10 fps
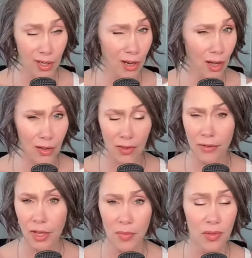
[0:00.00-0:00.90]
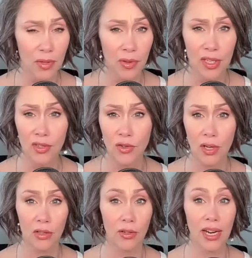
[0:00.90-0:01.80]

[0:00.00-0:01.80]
All of life comes to me with ease and joy and glory.